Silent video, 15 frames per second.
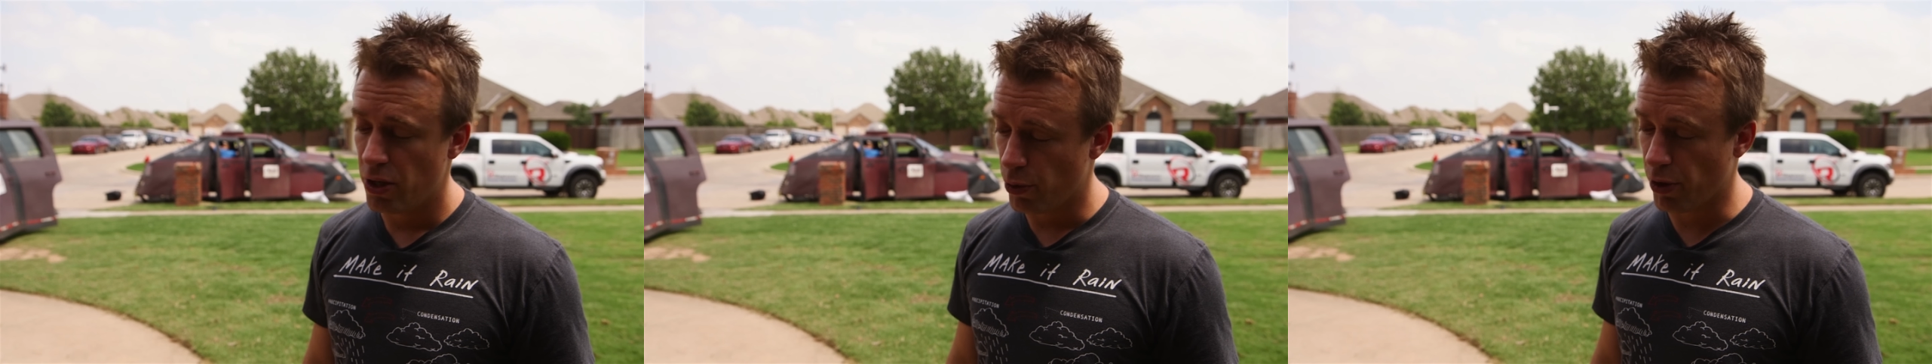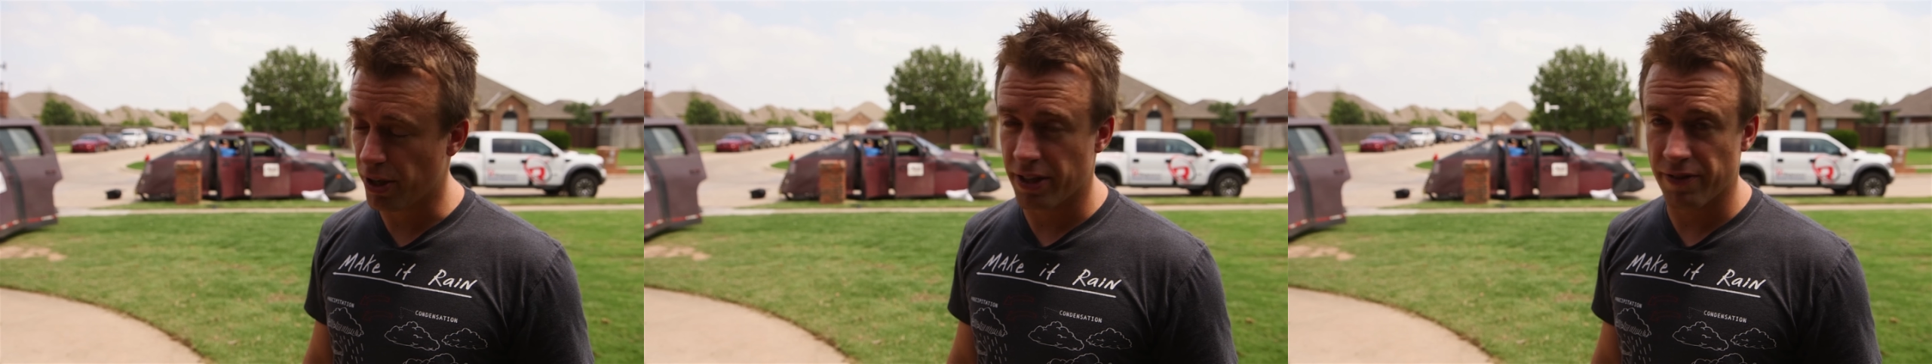
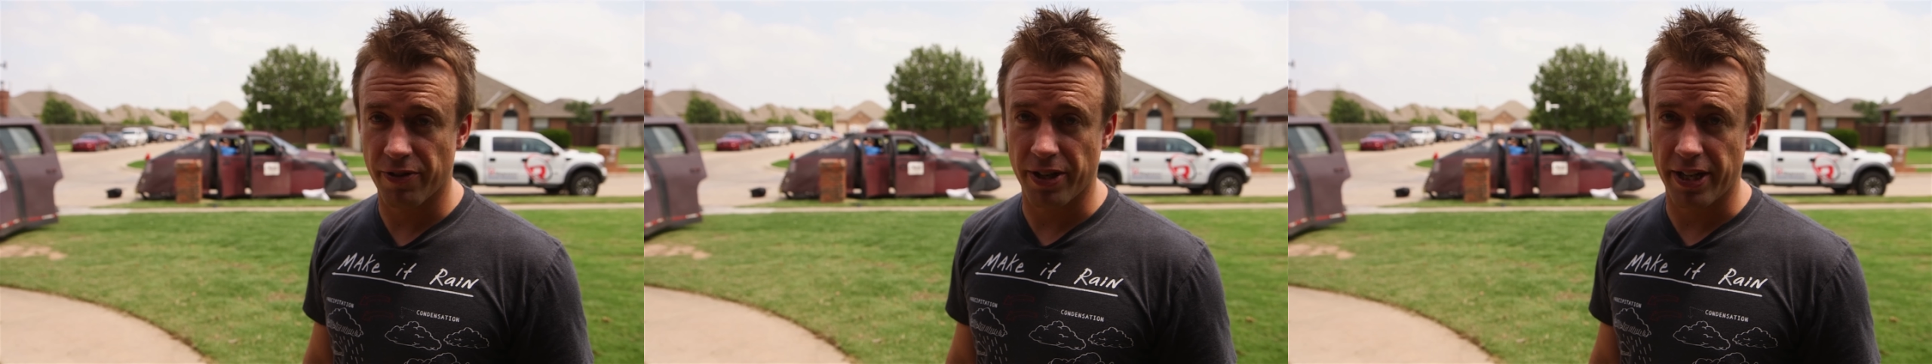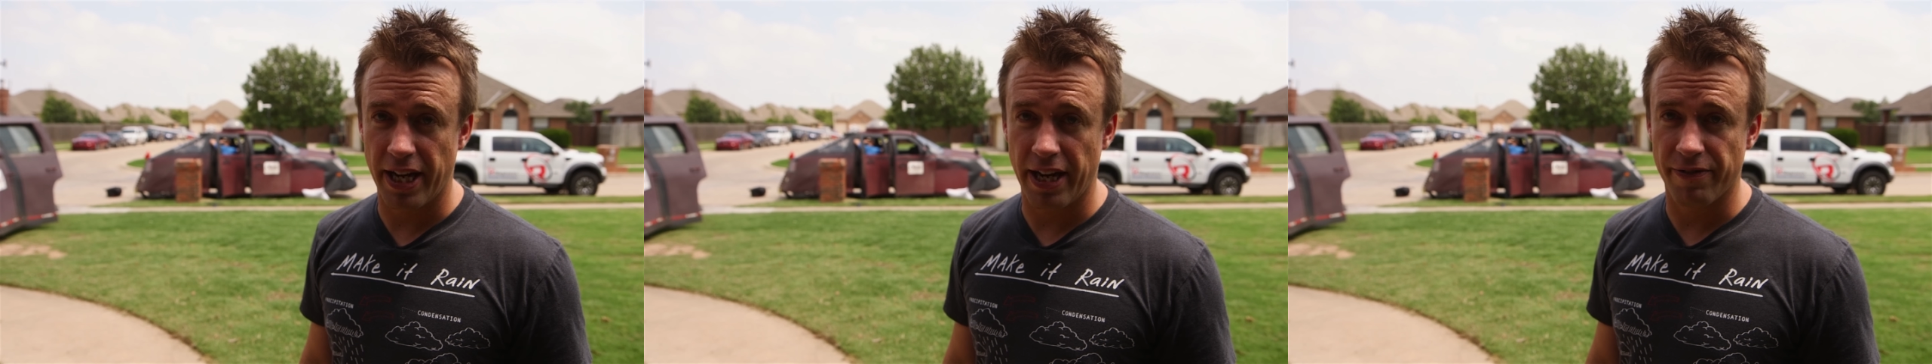working
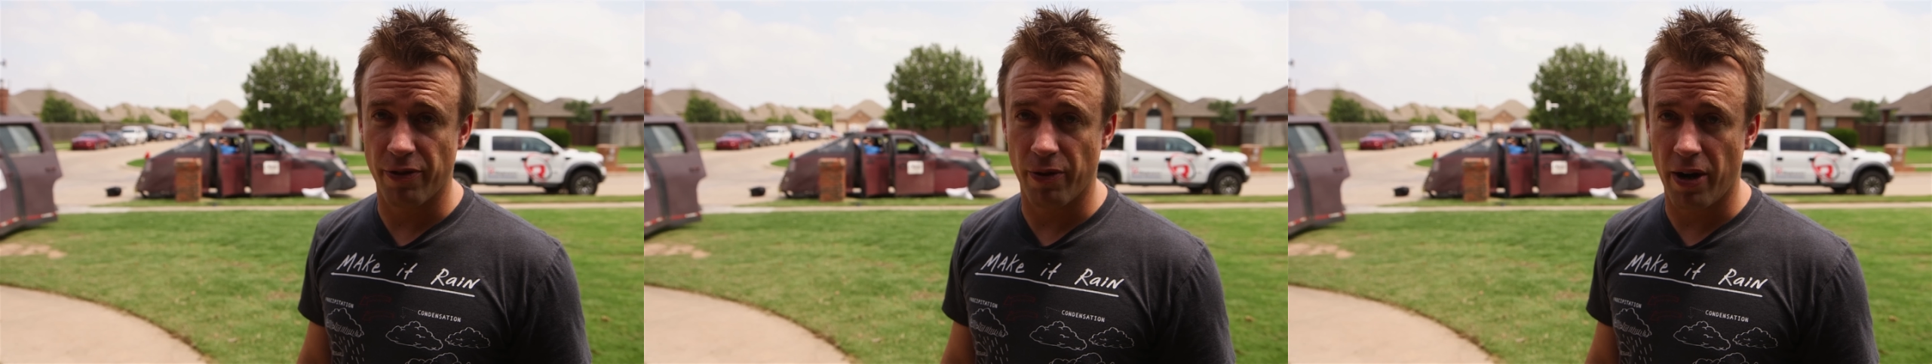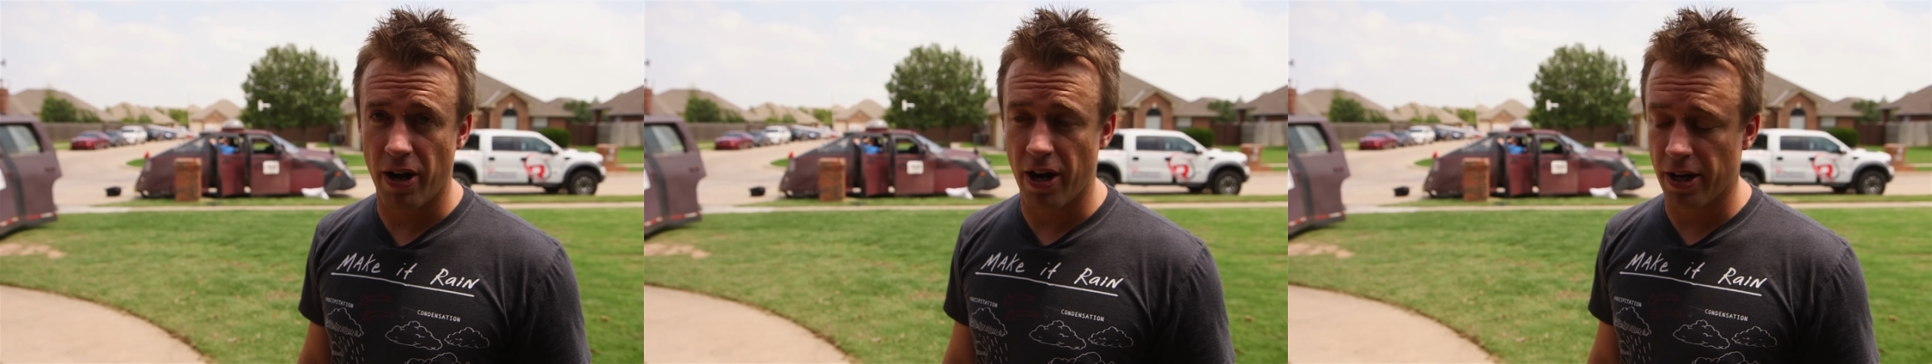for
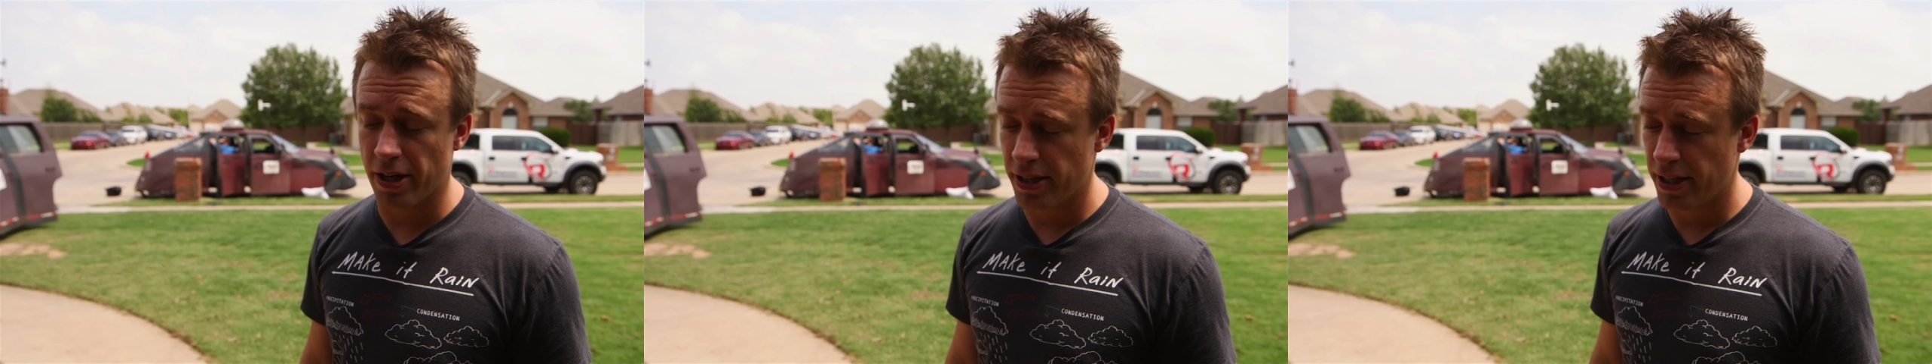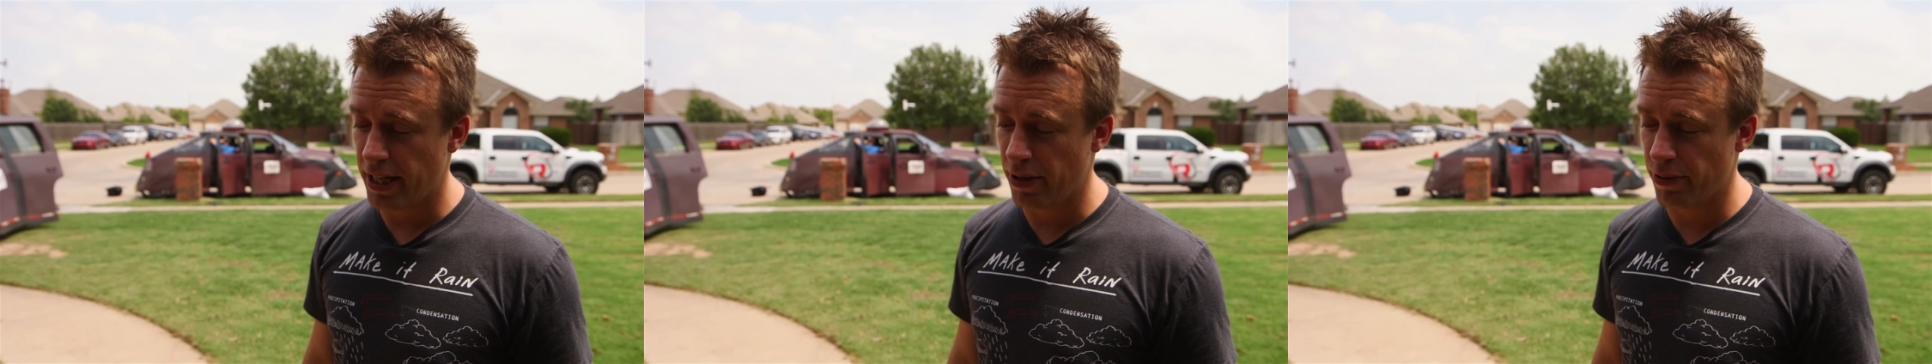
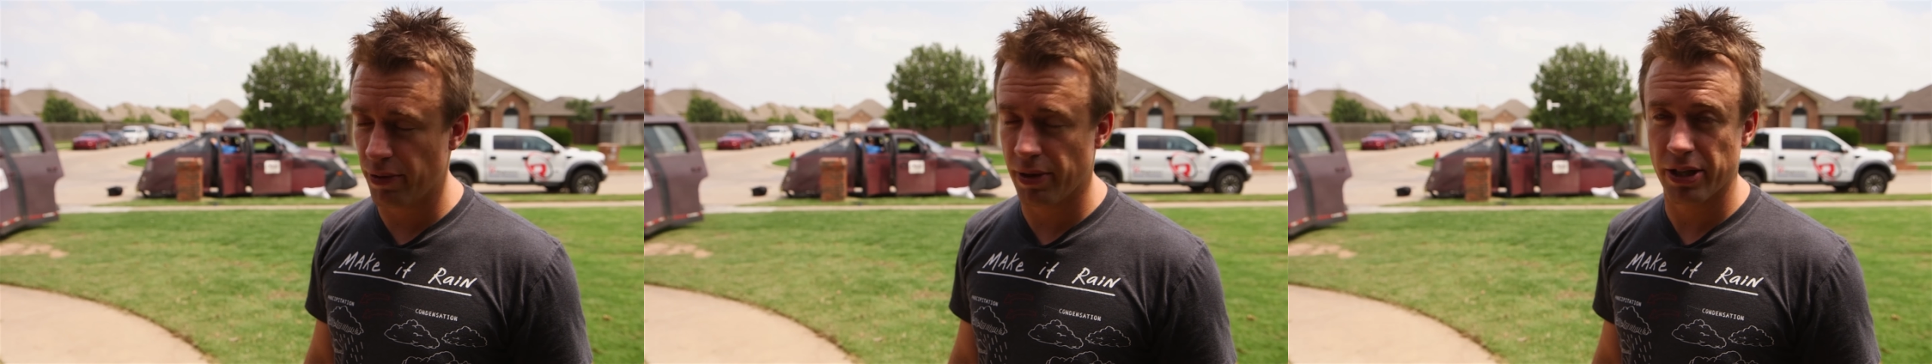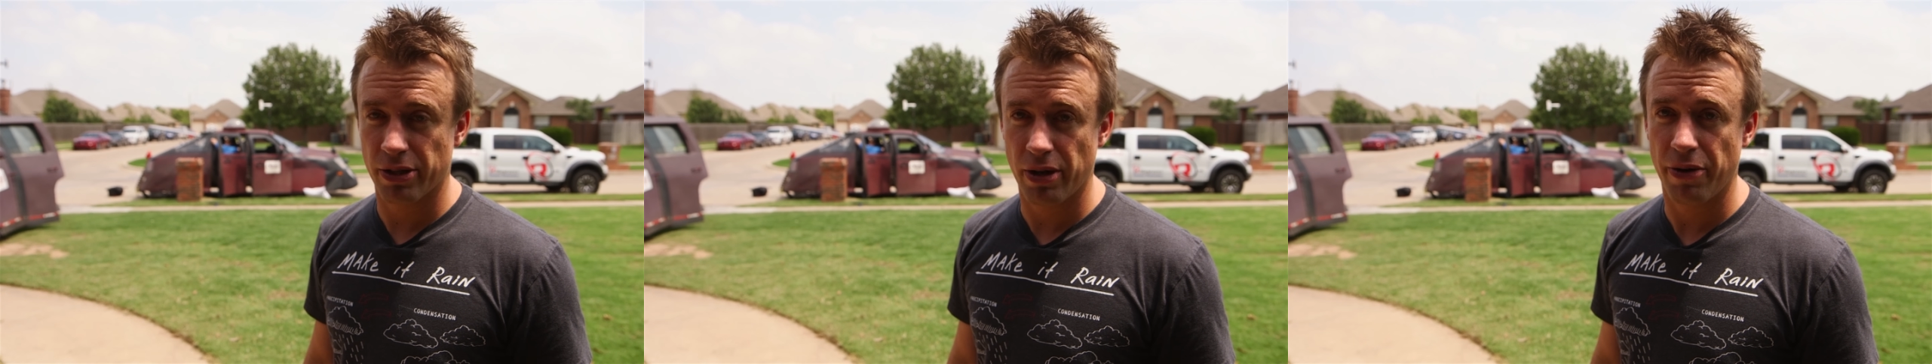KFOR, and we
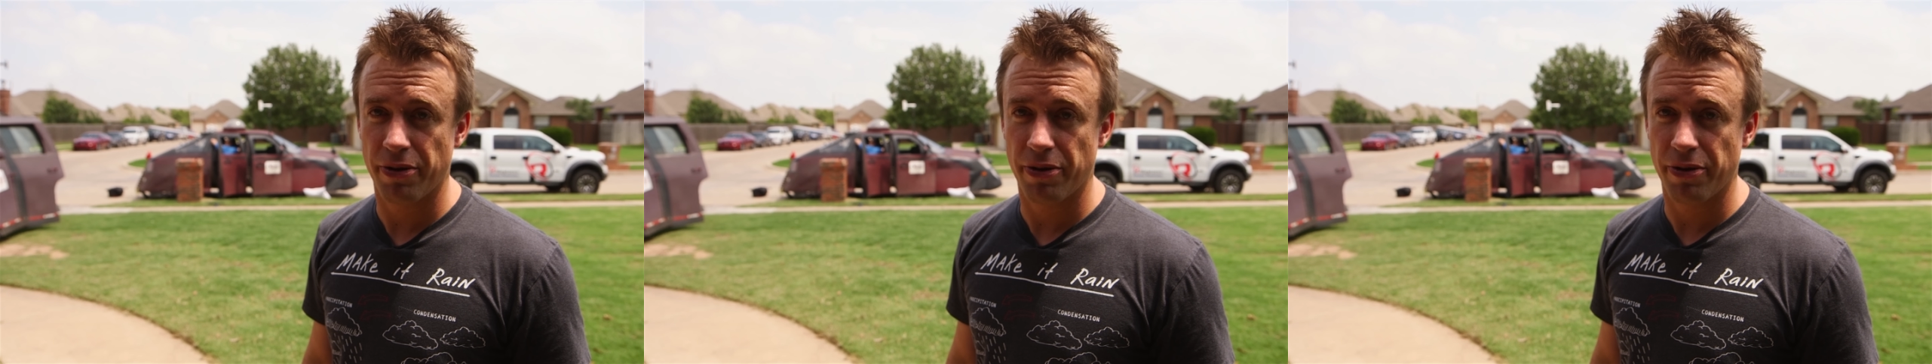want to go